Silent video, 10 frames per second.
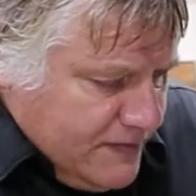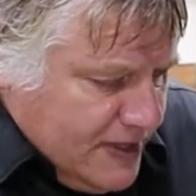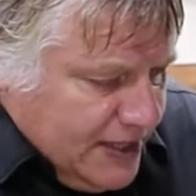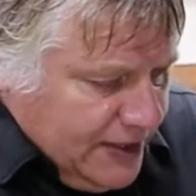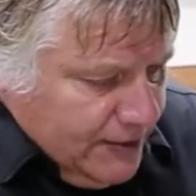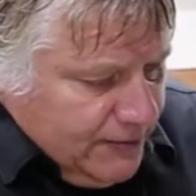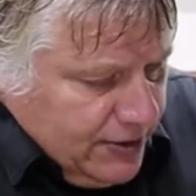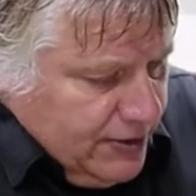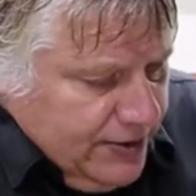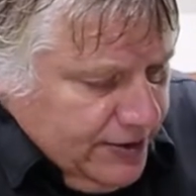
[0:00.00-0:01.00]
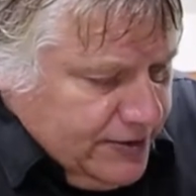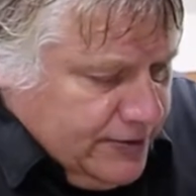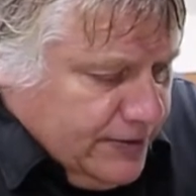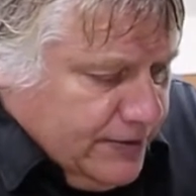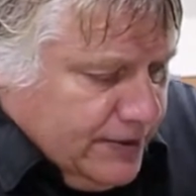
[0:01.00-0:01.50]
And then we're going
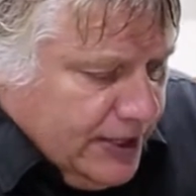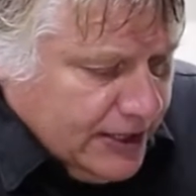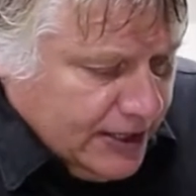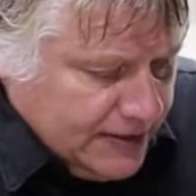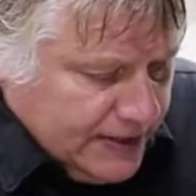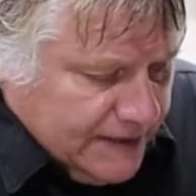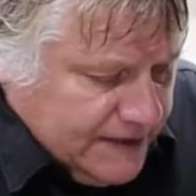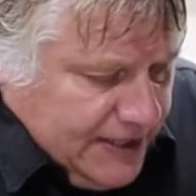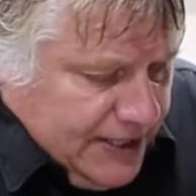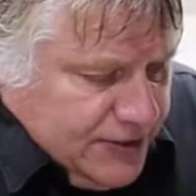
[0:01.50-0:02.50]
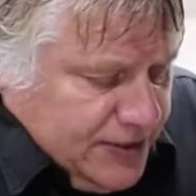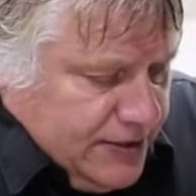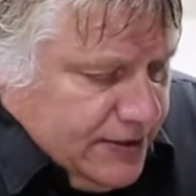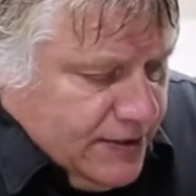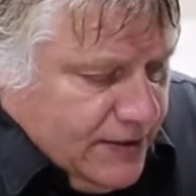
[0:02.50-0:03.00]
to take the
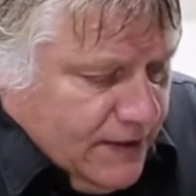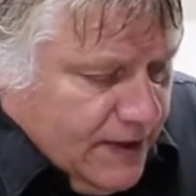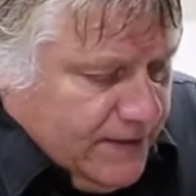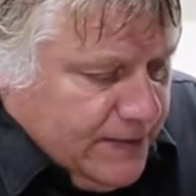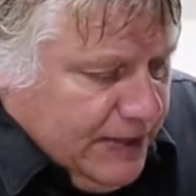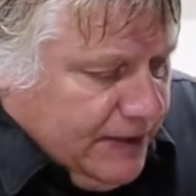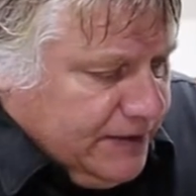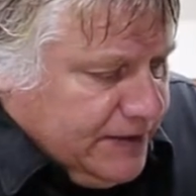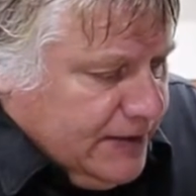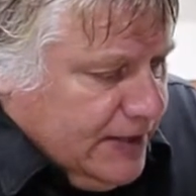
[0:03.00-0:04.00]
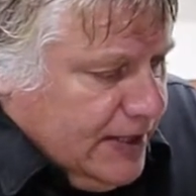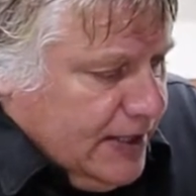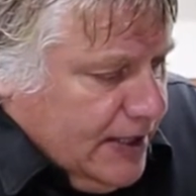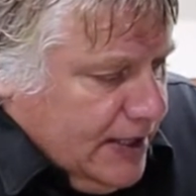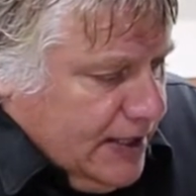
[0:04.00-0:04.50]
tension off the belt.
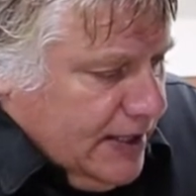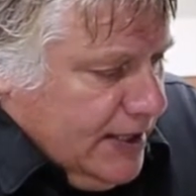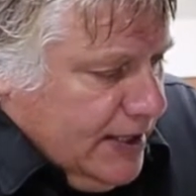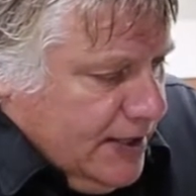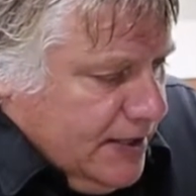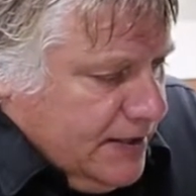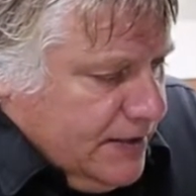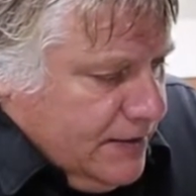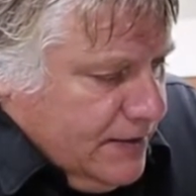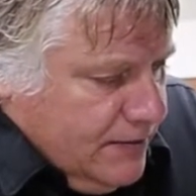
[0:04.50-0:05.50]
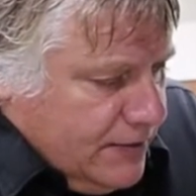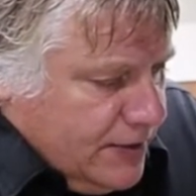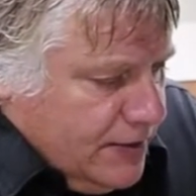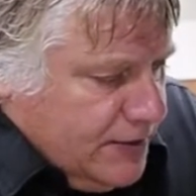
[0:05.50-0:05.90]
And then we're going to